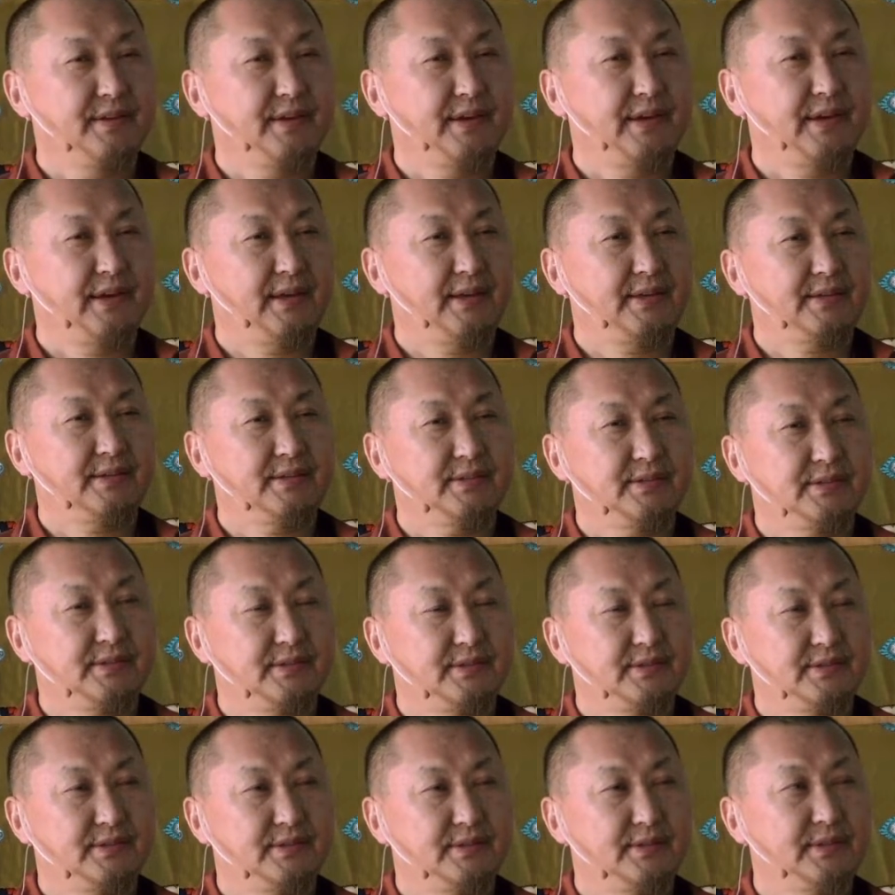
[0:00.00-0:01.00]
And
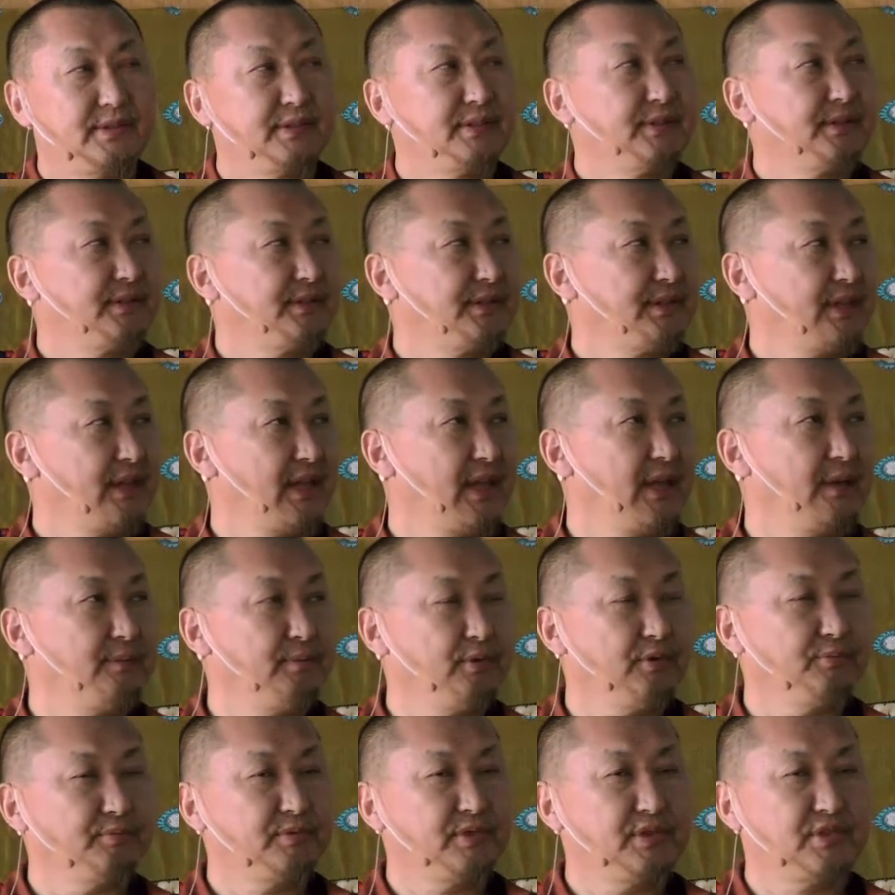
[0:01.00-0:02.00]
the name
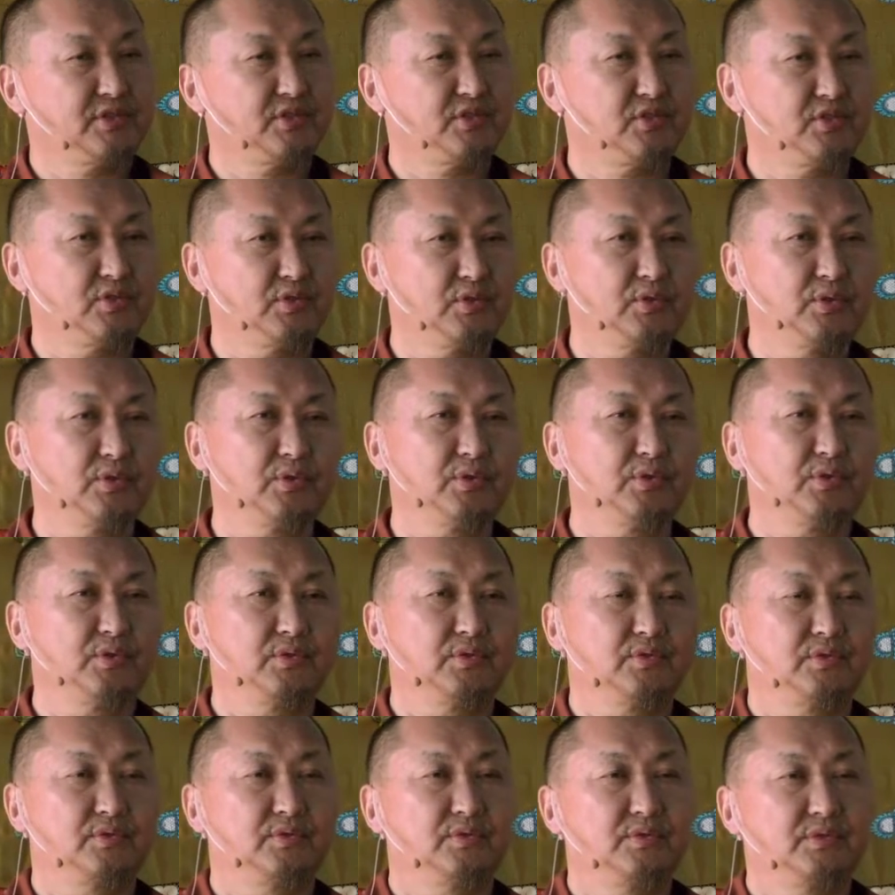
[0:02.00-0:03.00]
of these two
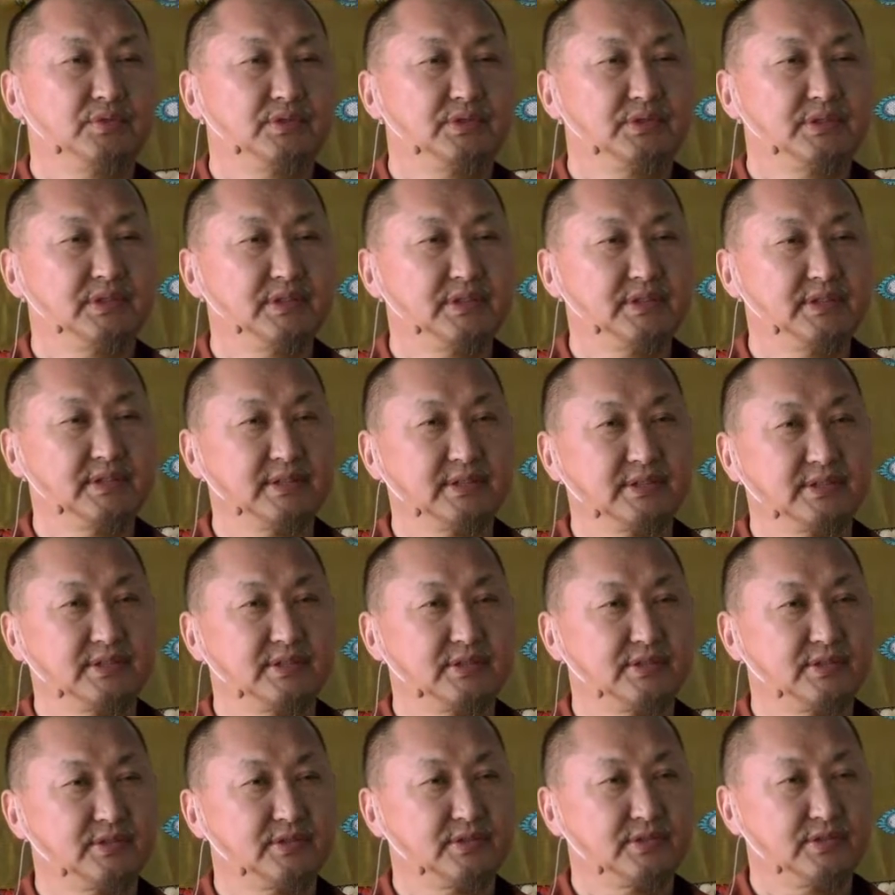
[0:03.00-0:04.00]

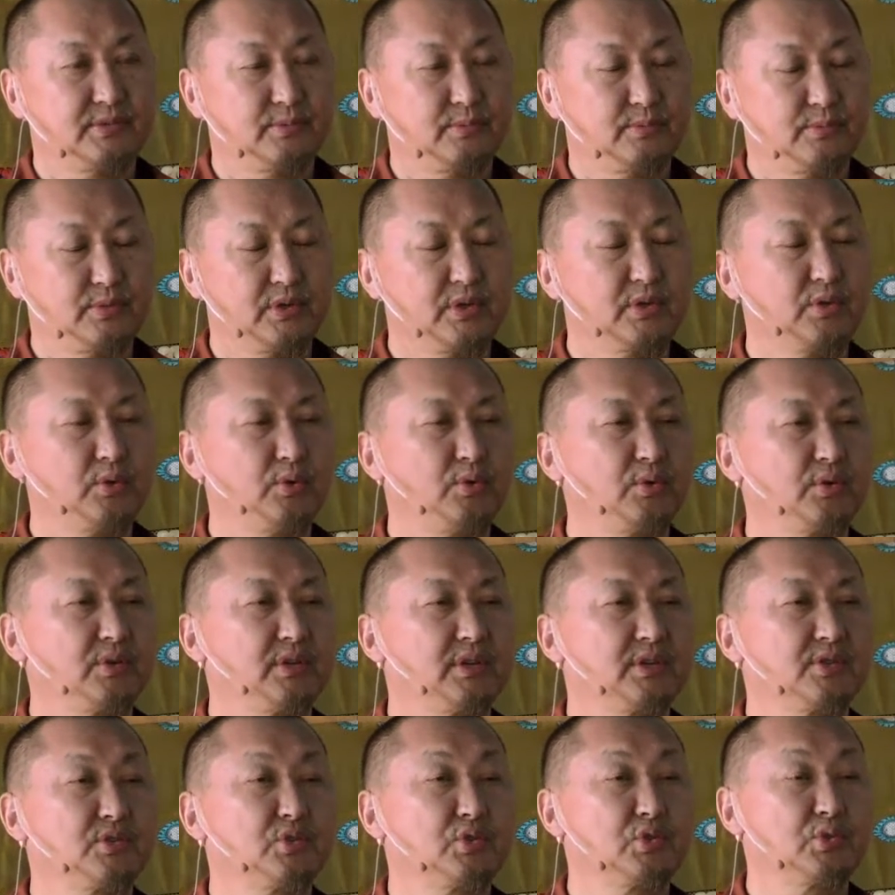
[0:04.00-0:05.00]
teachings is we call
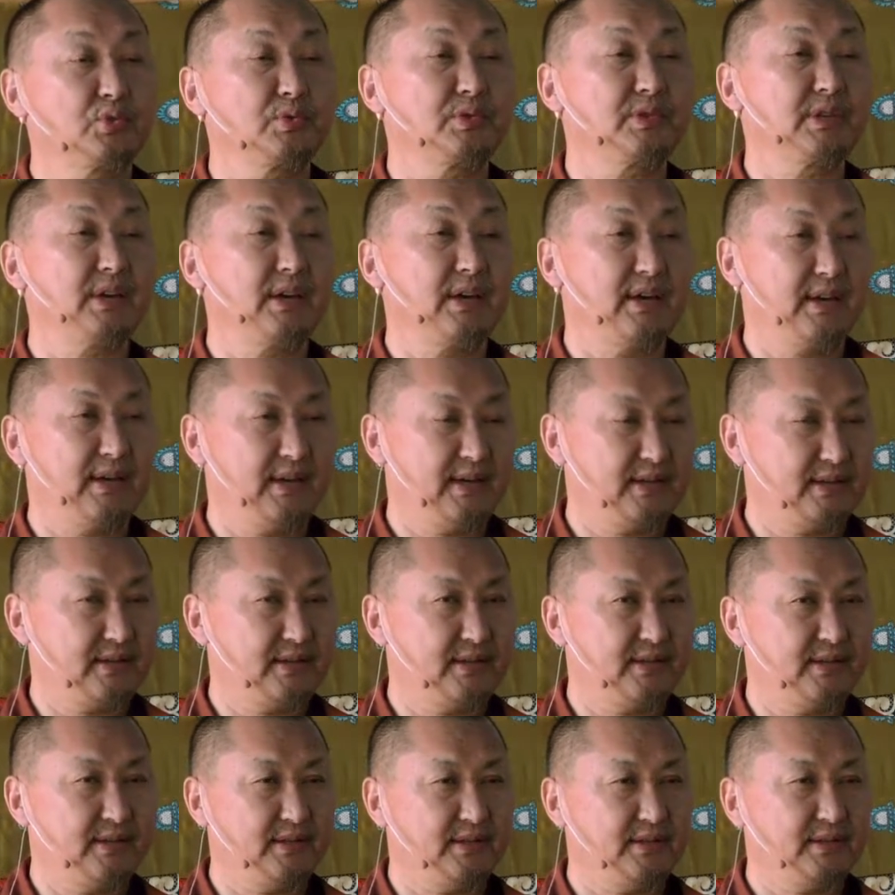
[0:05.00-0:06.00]
the Sutta and
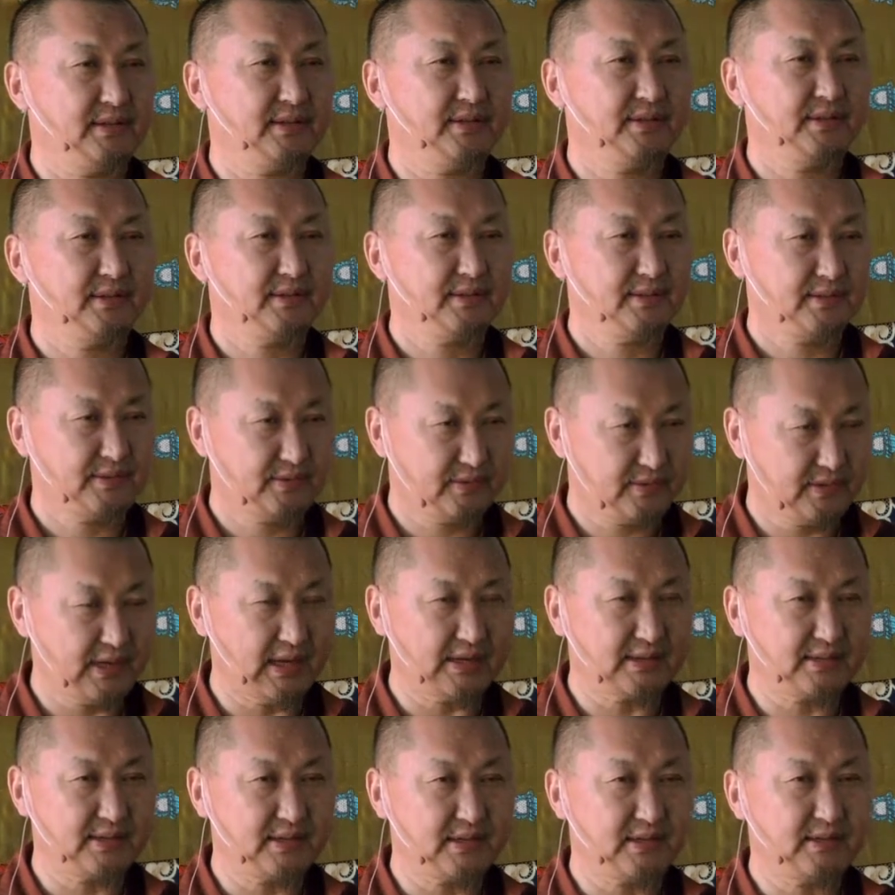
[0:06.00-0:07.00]
the
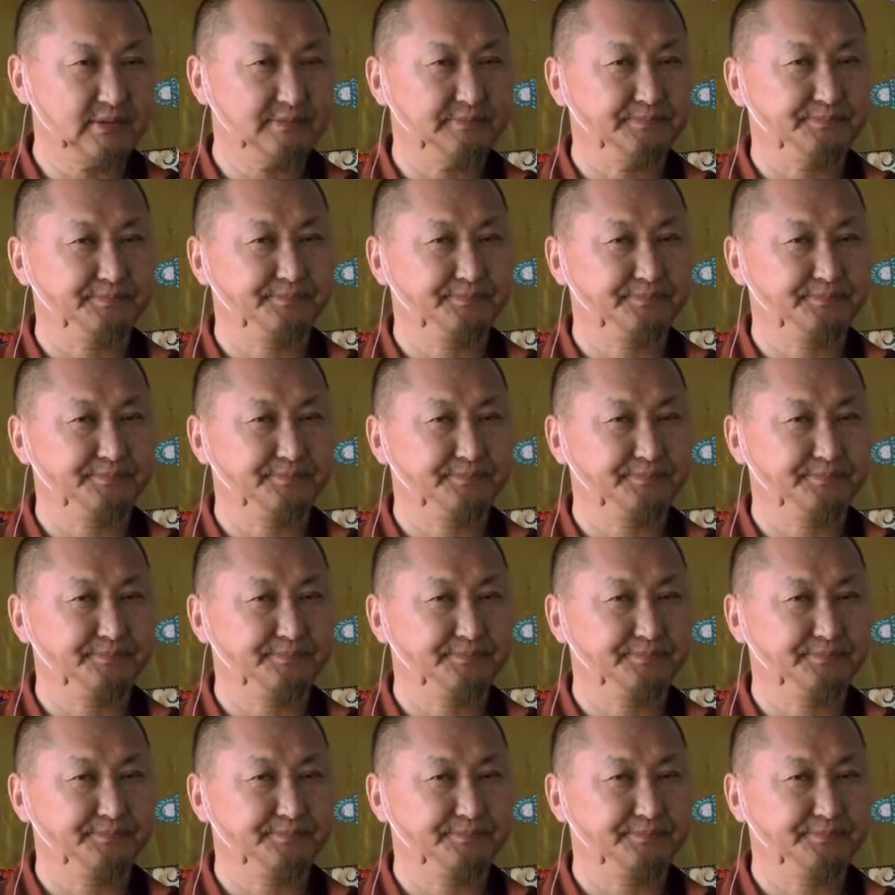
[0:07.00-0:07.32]
Tenta.